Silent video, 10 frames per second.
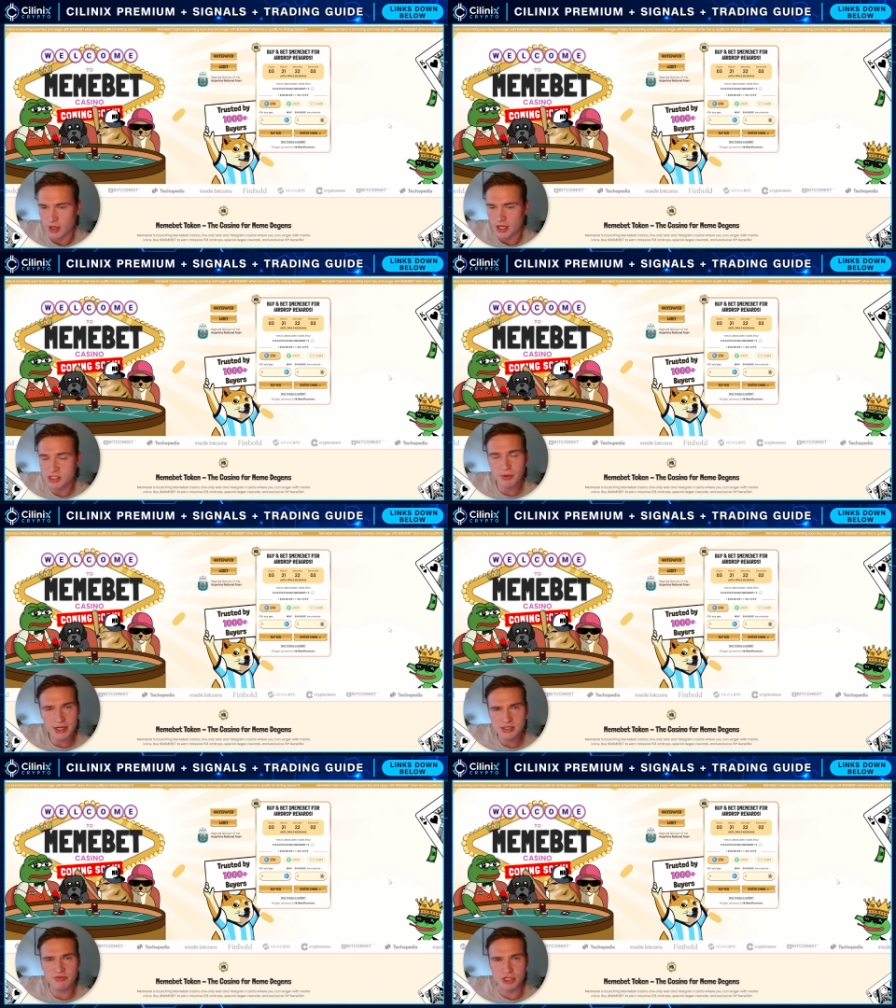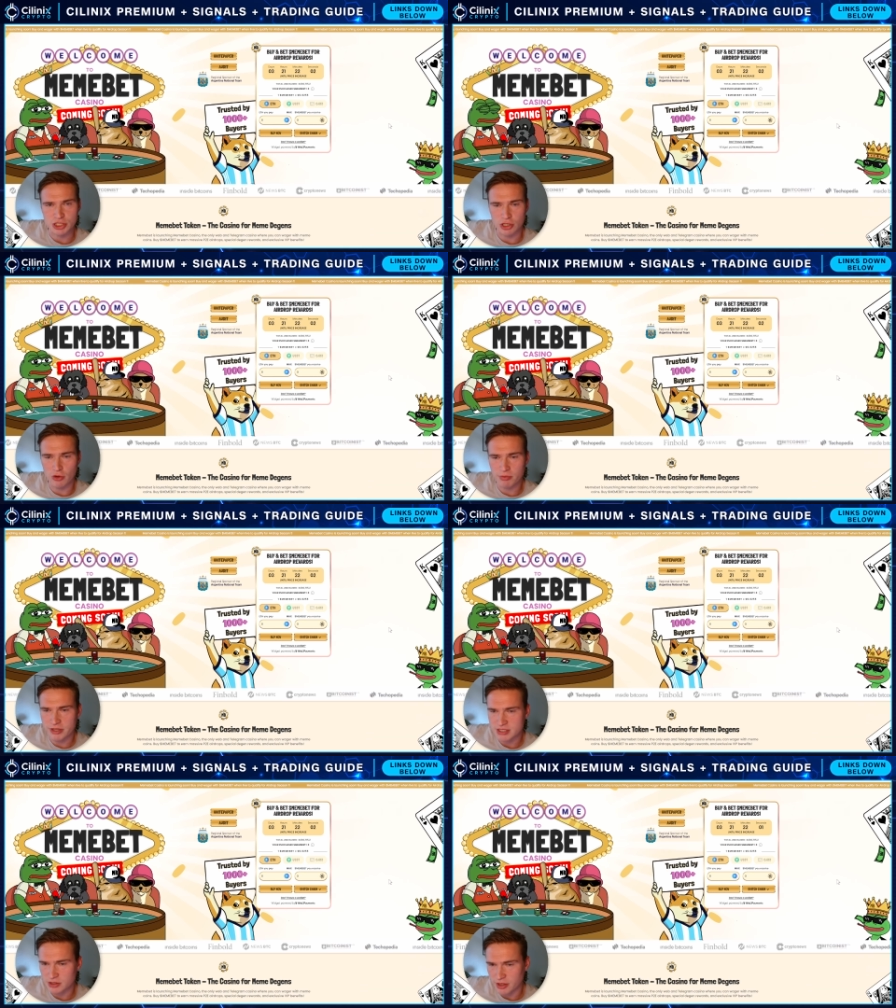It's a relatively slow
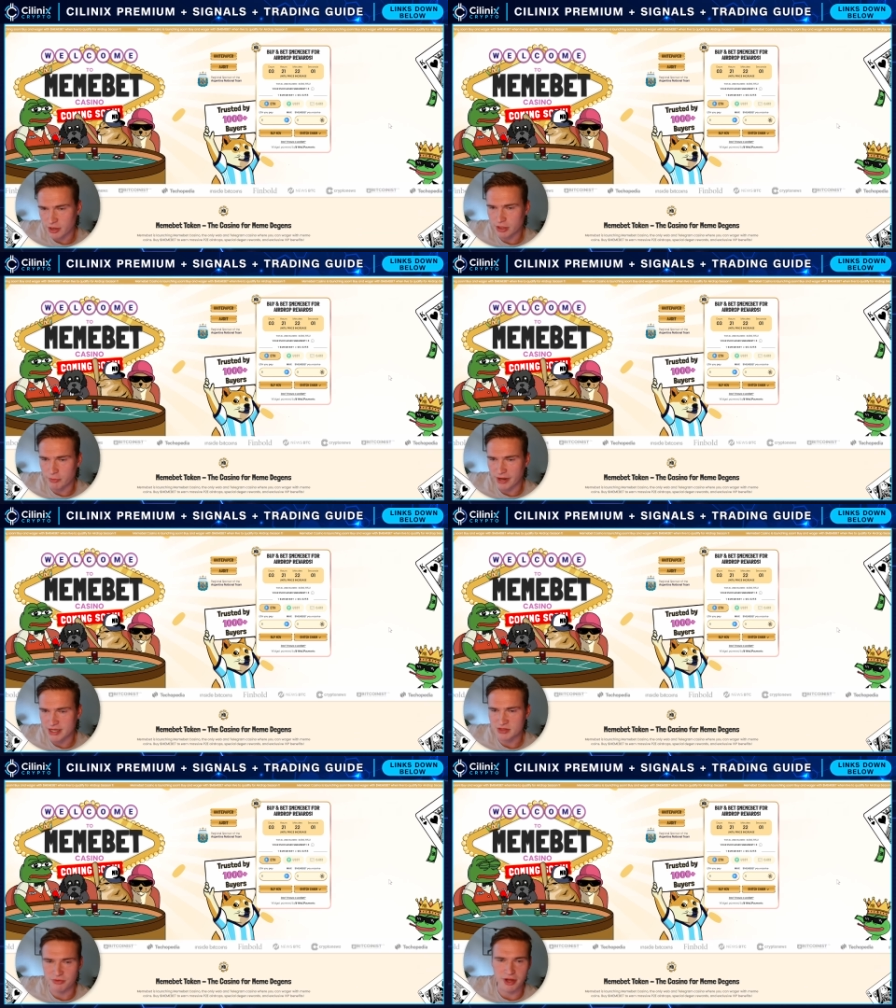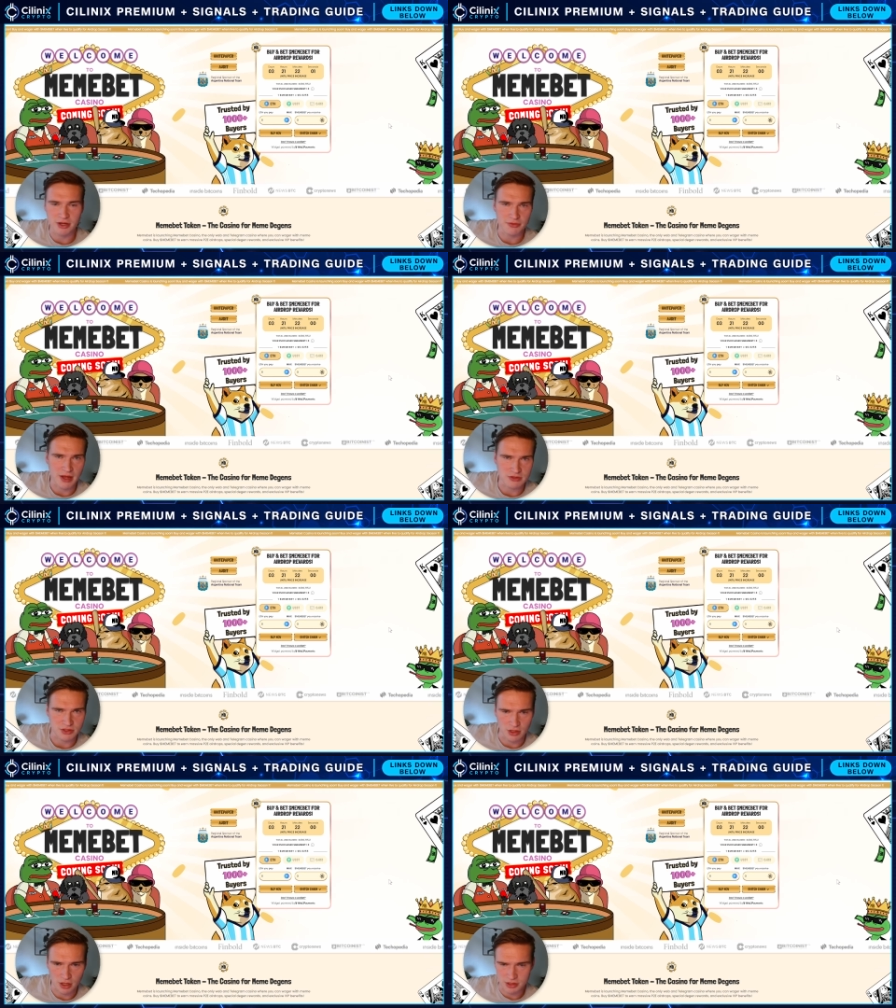pre-sale, they only raised
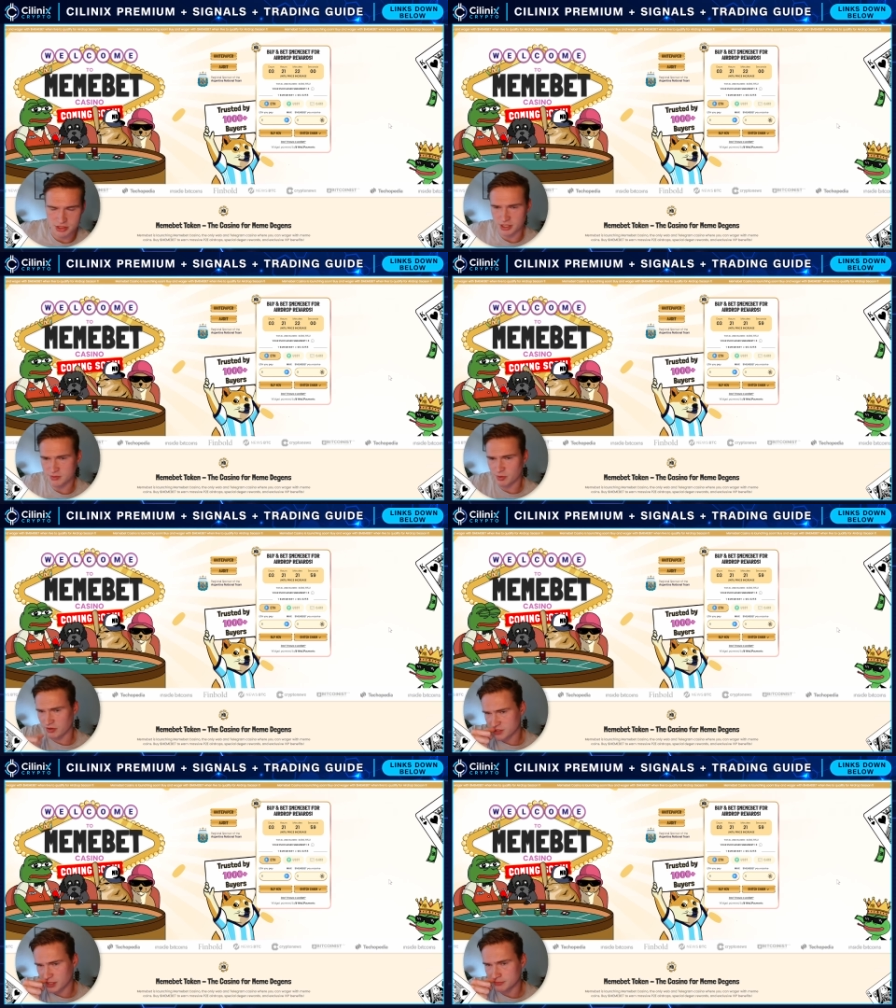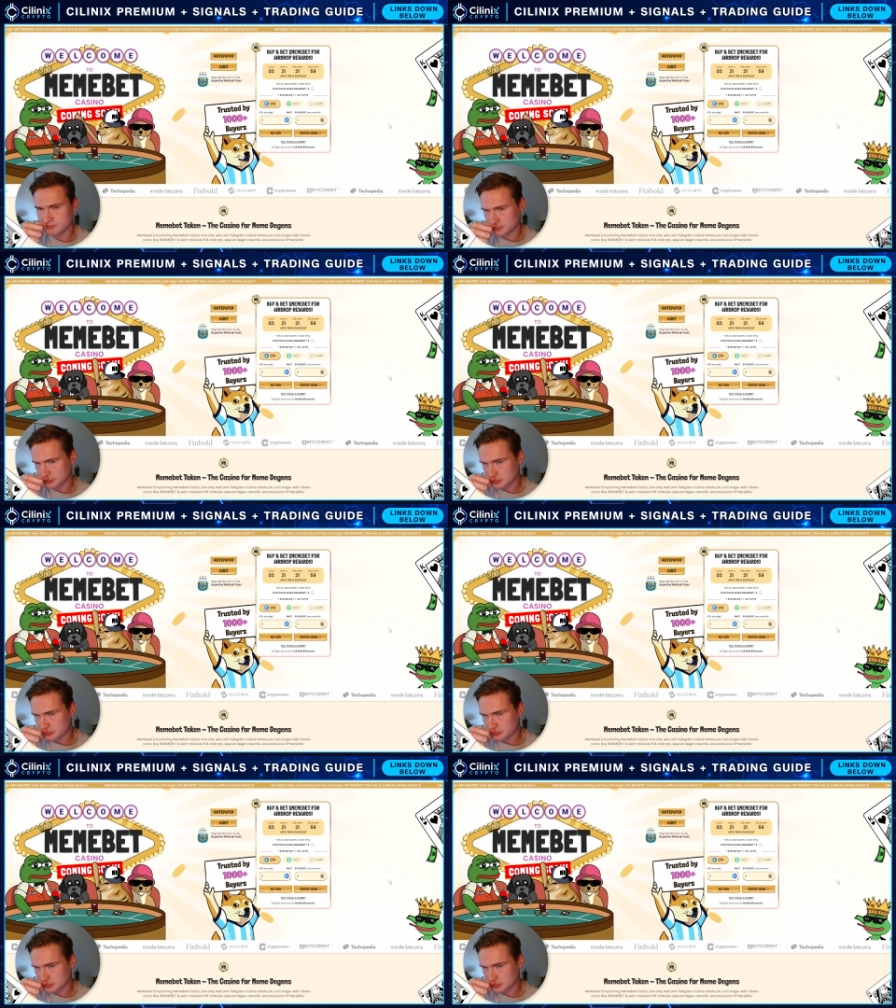$300,000 at this point of time.